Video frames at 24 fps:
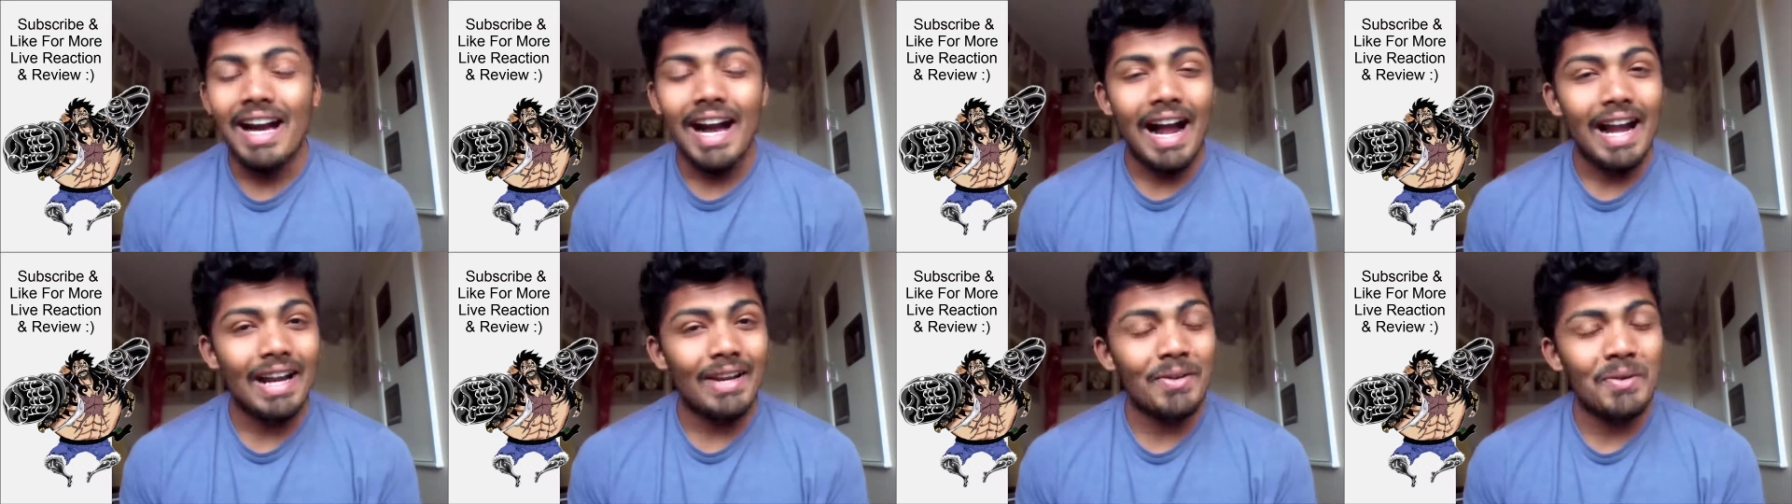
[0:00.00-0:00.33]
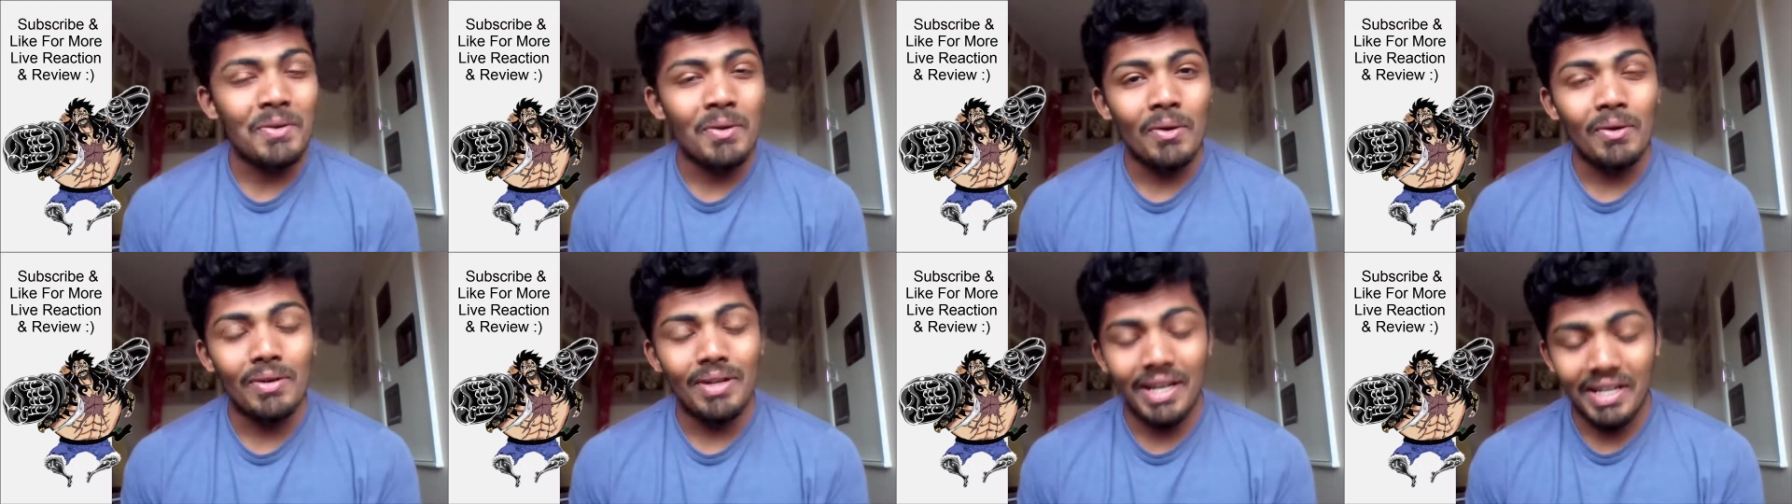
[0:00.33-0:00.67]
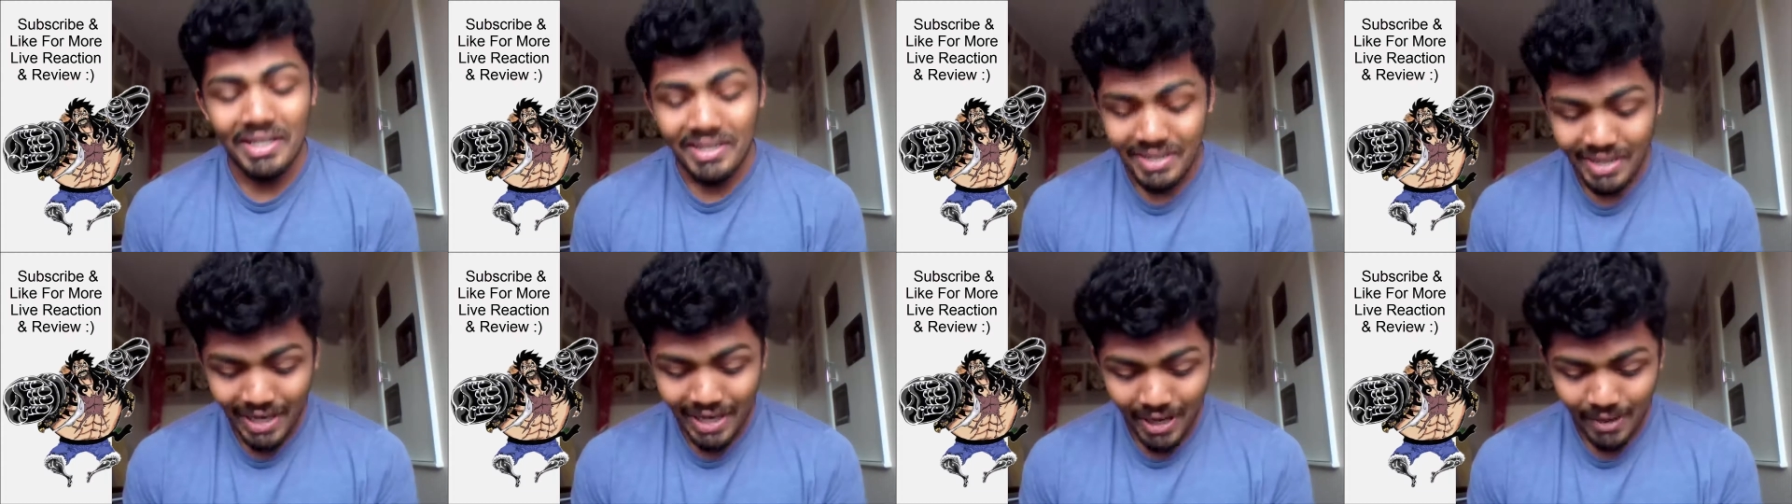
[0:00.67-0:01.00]
I don't know
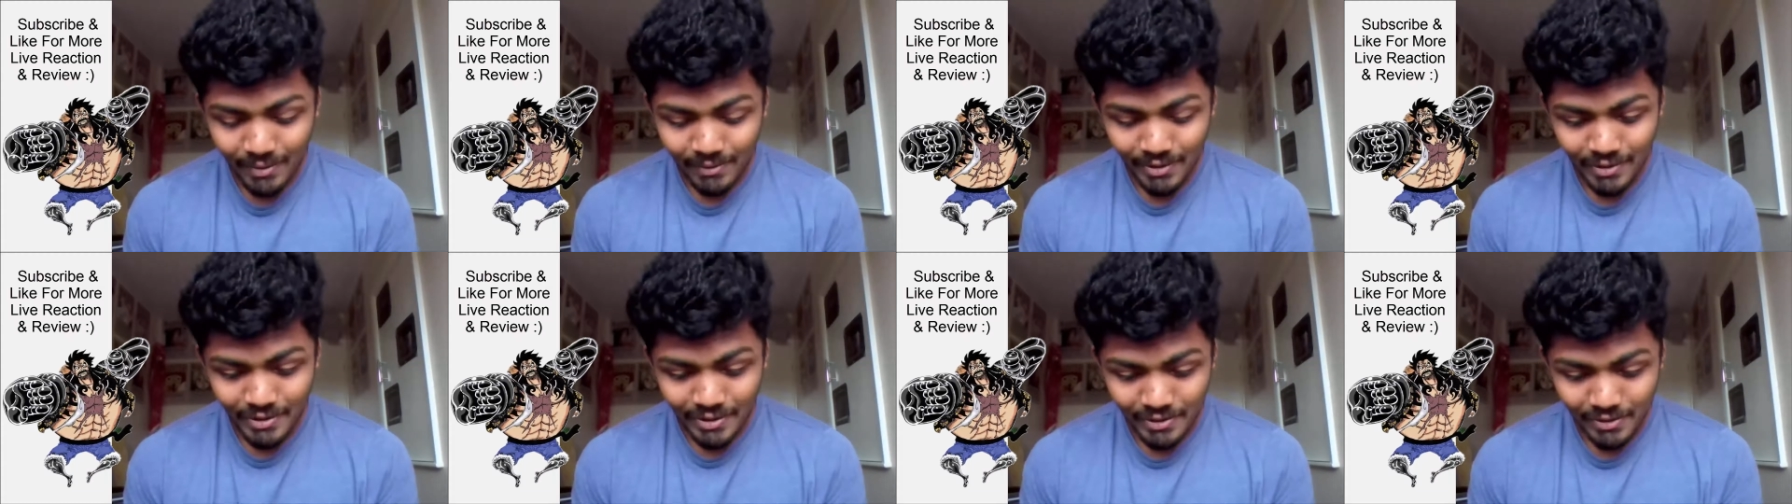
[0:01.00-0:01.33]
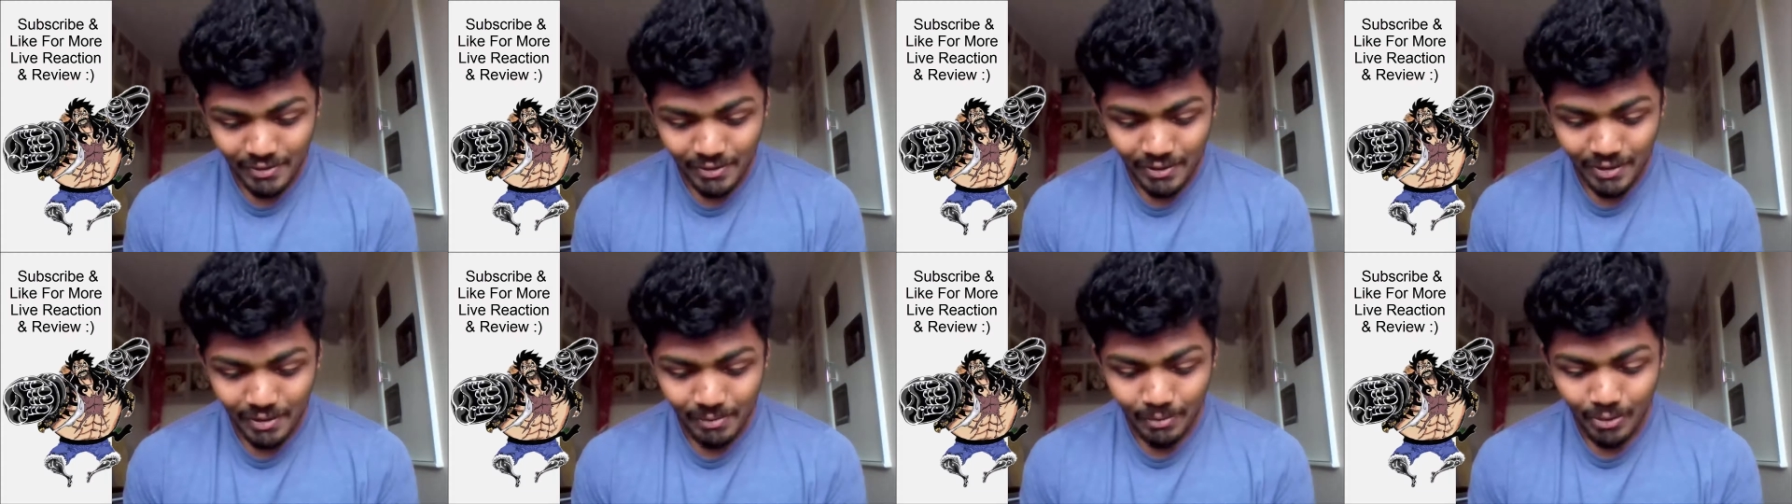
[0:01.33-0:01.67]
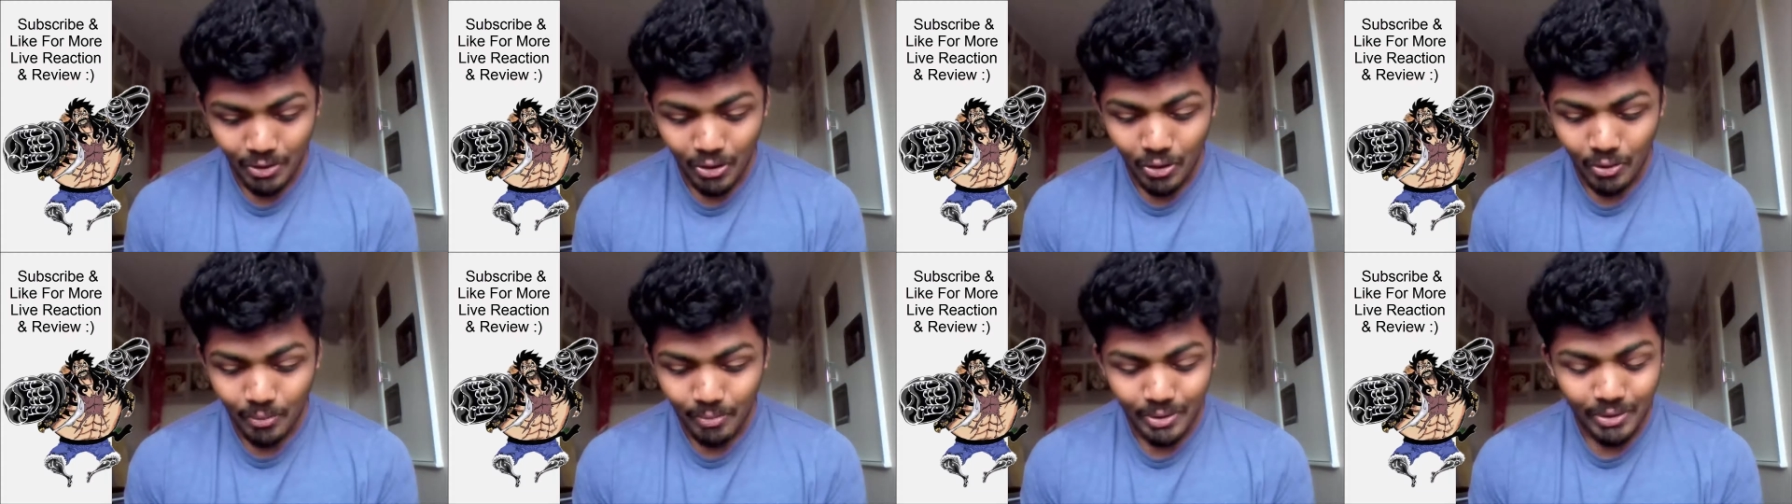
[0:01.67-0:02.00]
let's see how this is gonna
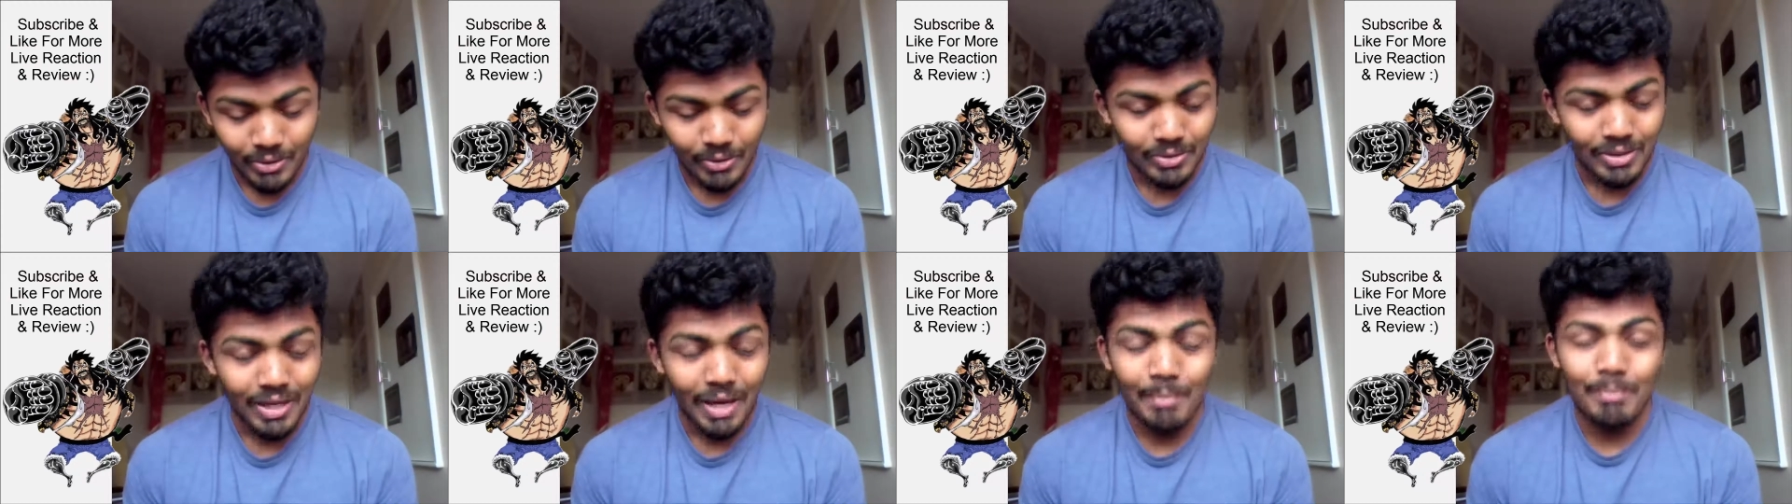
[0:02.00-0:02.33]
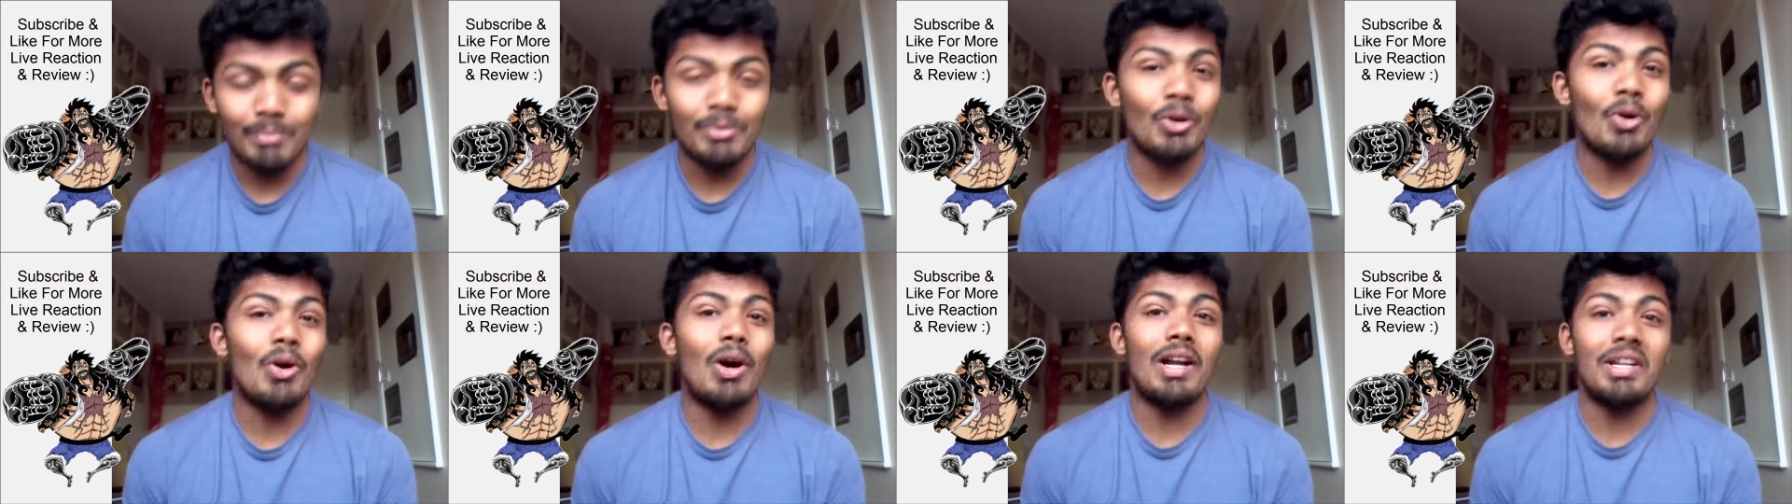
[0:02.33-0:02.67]
go because I'm not